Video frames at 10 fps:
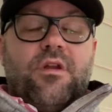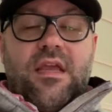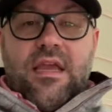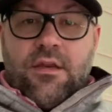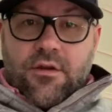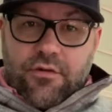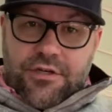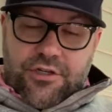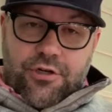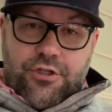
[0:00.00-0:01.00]

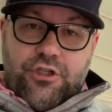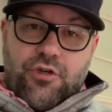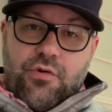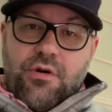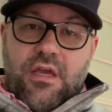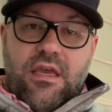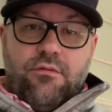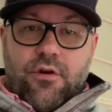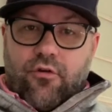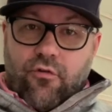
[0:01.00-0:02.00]
increase your joy. He
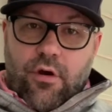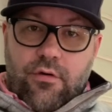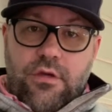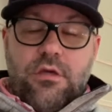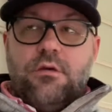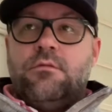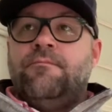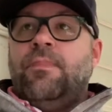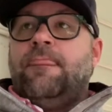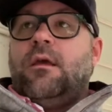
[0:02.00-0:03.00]
would grow you.
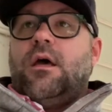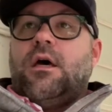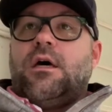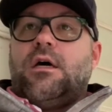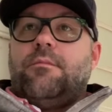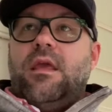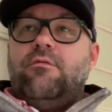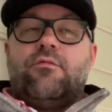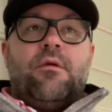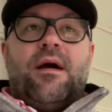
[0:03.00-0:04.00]
He
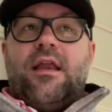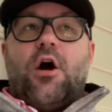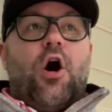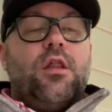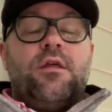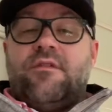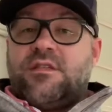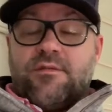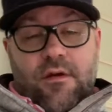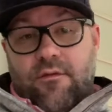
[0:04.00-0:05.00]
would remind all of
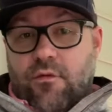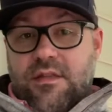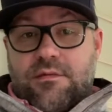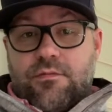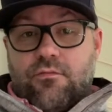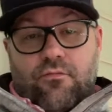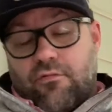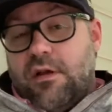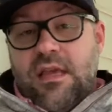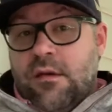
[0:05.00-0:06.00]
us of what's
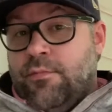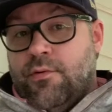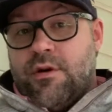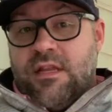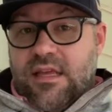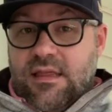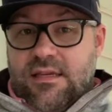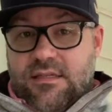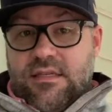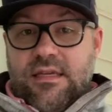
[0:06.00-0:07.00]
really important in
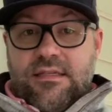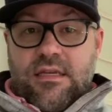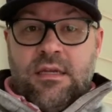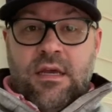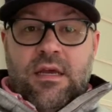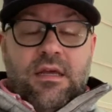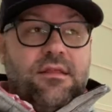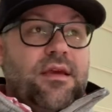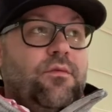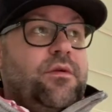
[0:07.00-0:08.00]
this season,
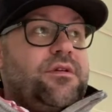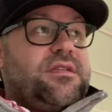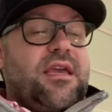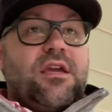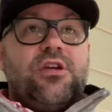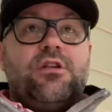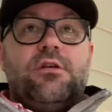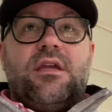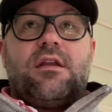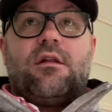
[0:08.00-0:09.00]
that we would take a good
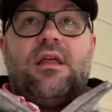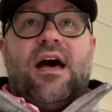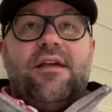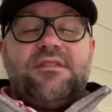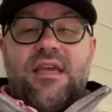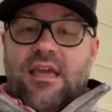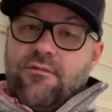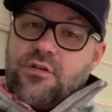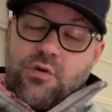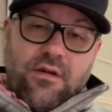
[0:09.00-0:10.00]
look at our lives, take
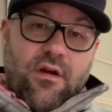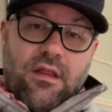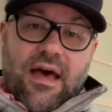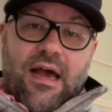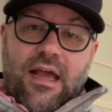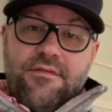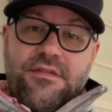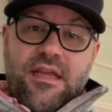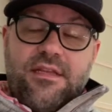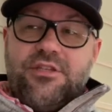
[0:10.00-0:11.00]
inventory of our lives,
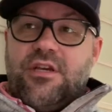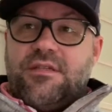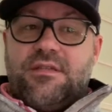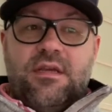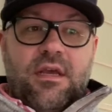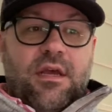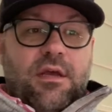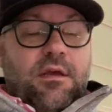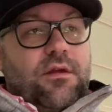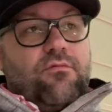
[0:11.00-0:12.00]
and just
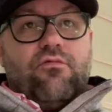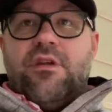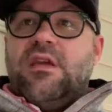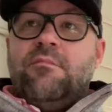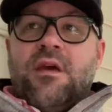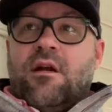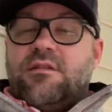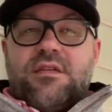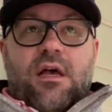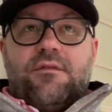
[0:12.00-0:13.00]
recommit
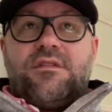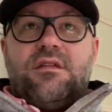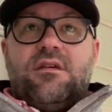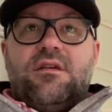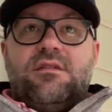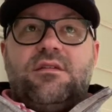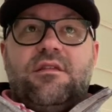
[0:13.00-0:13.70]
ourselves to the